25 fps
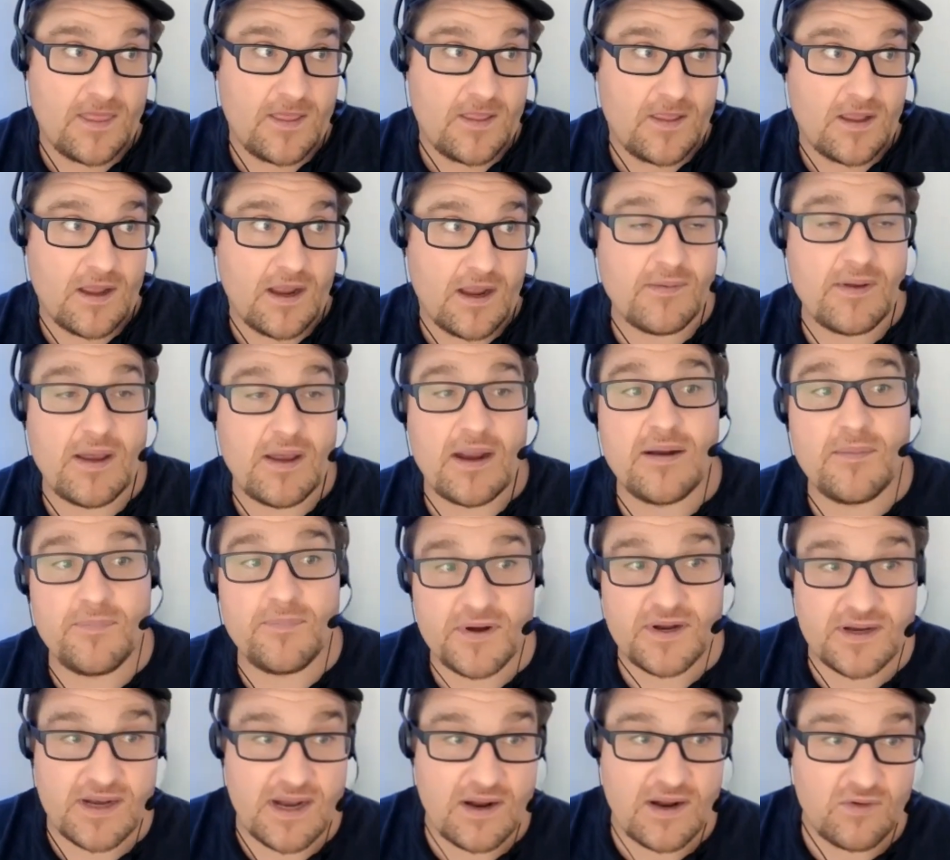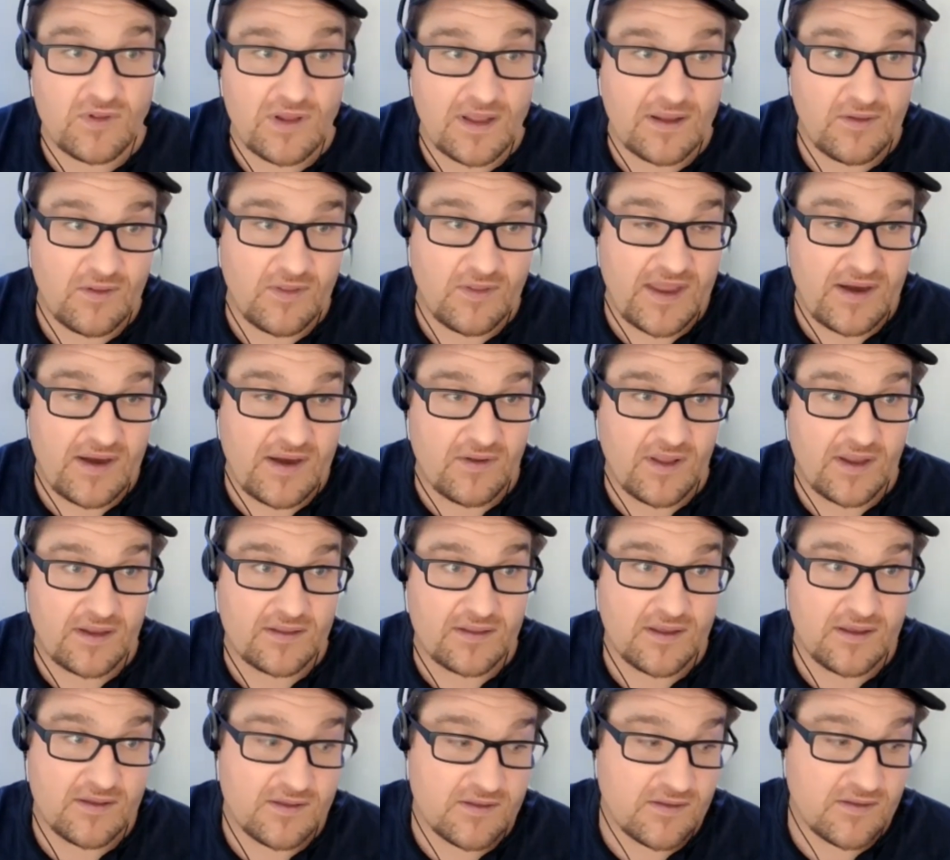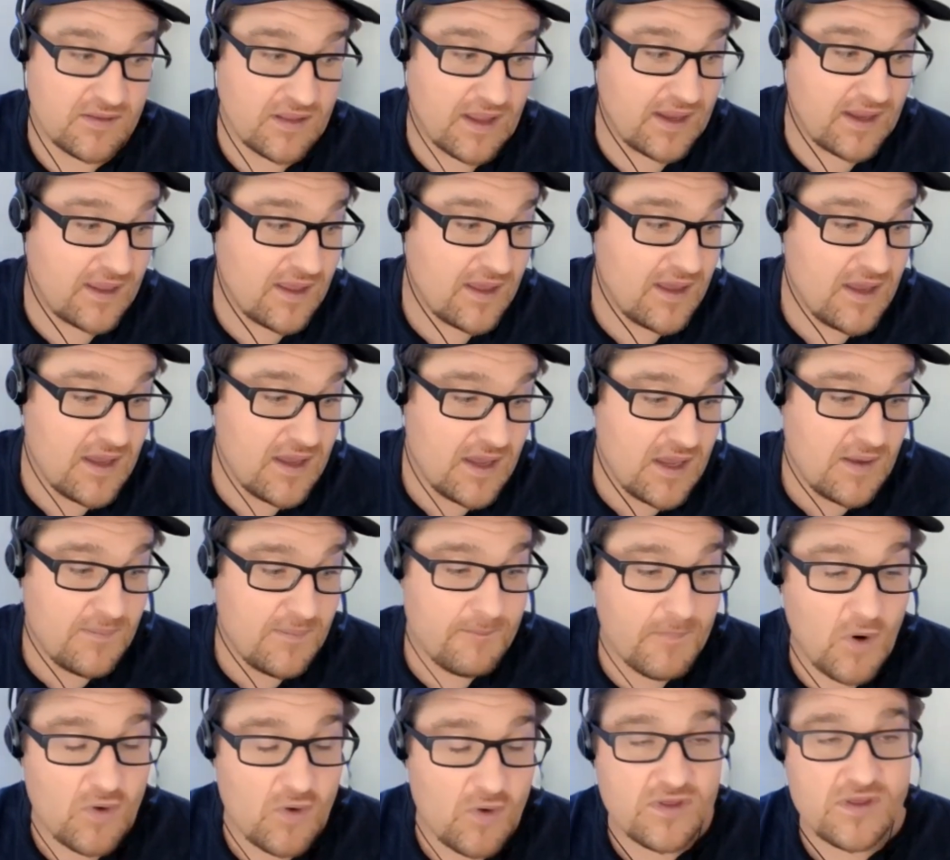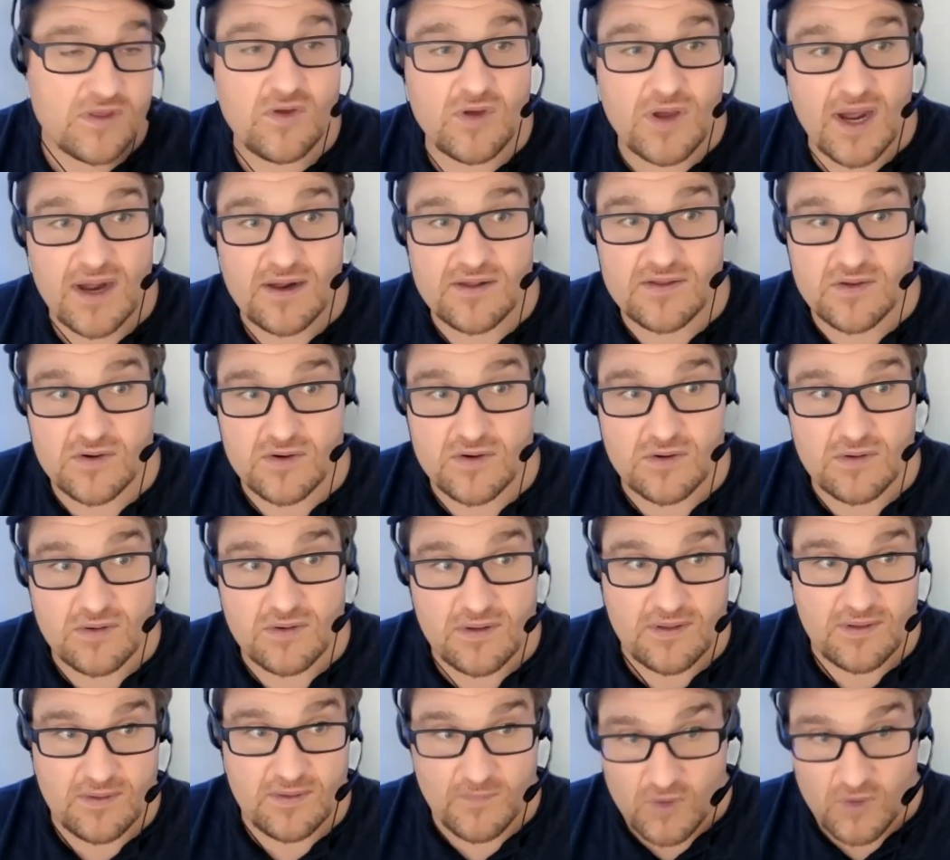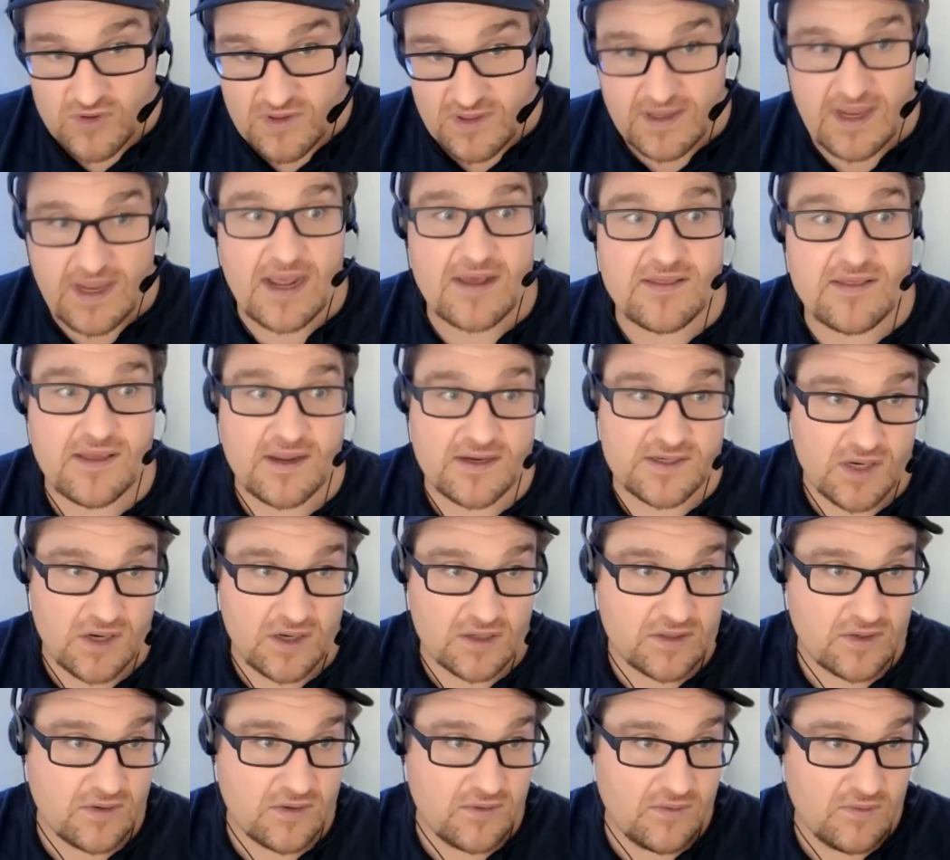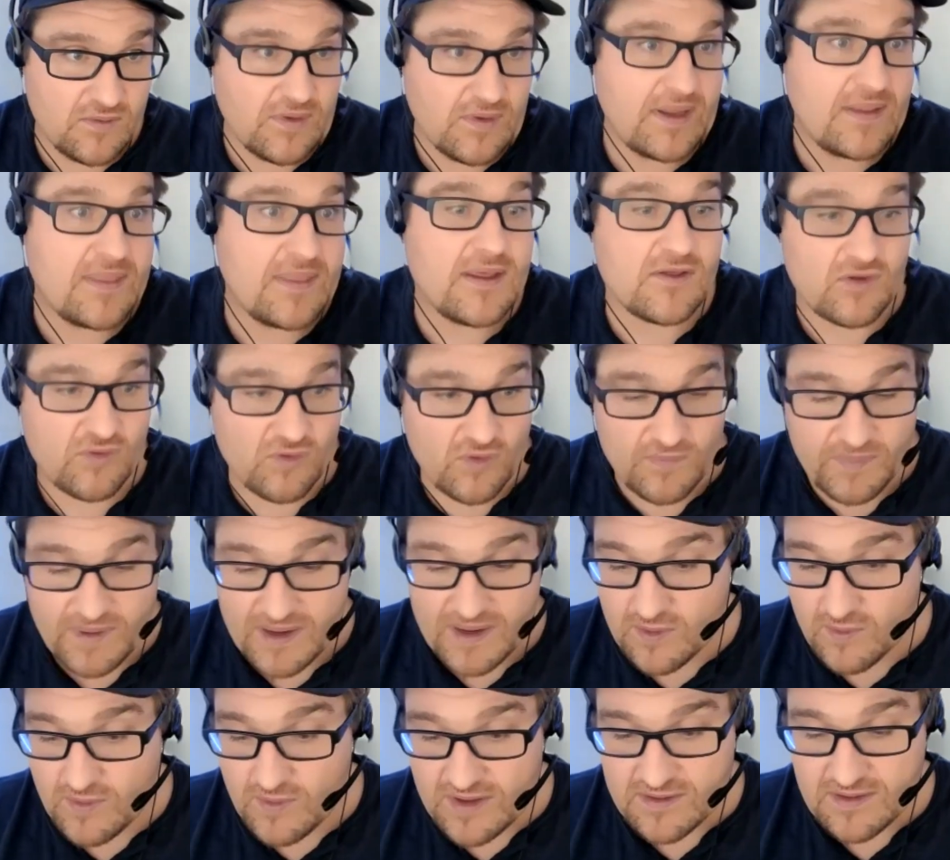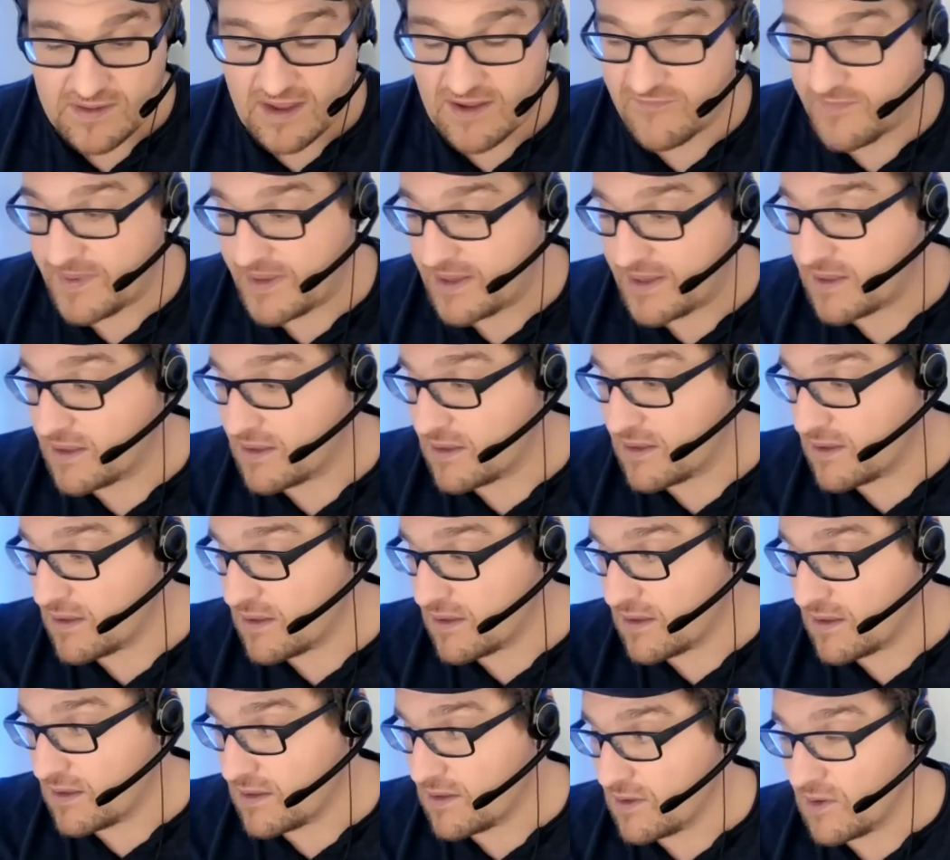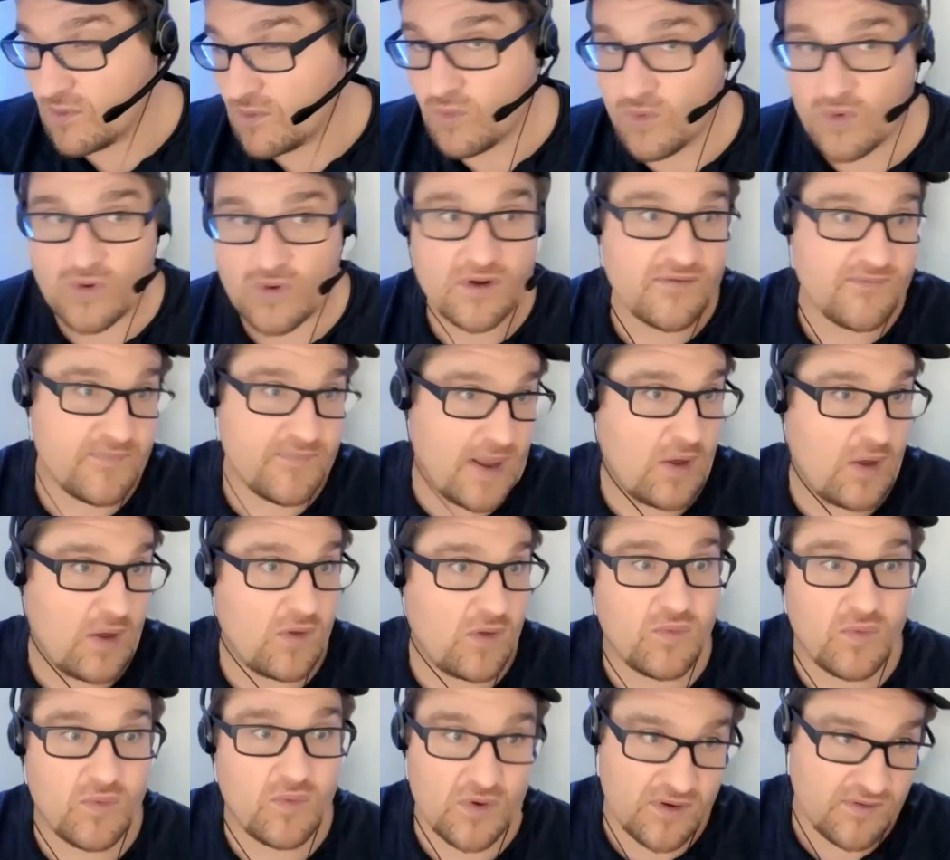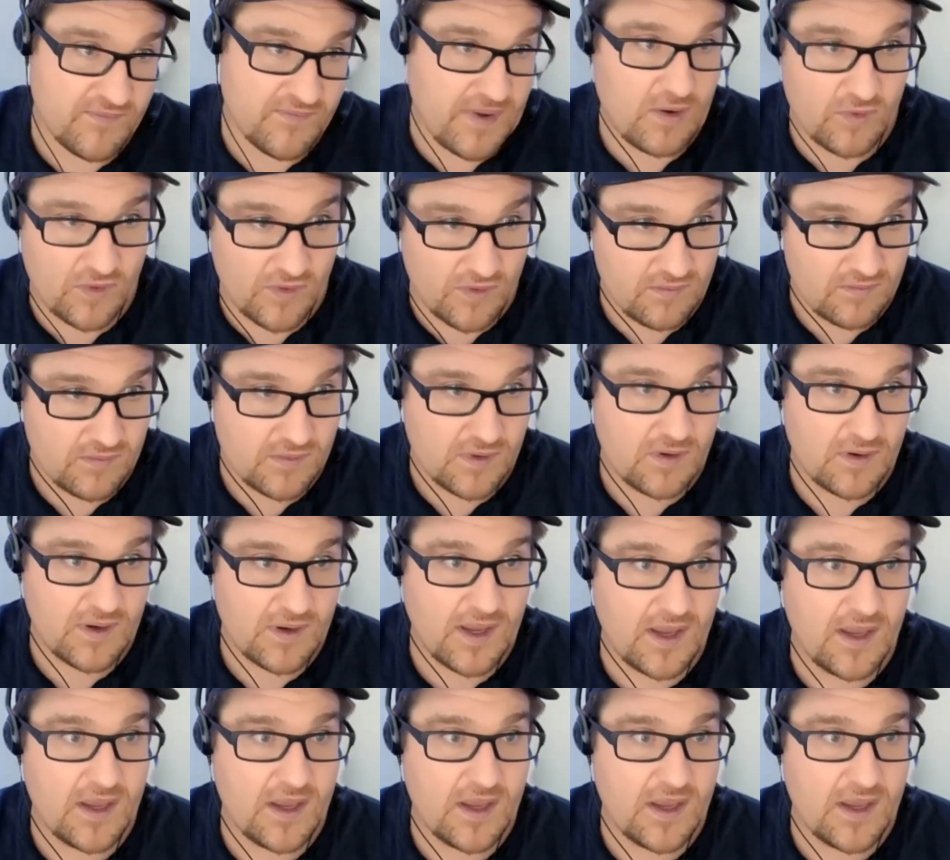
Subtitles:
I'm gonna put it out like there like this. Like most of the guys I talk to in this group, anyways, have been word of mouth, word of mouth. Okay,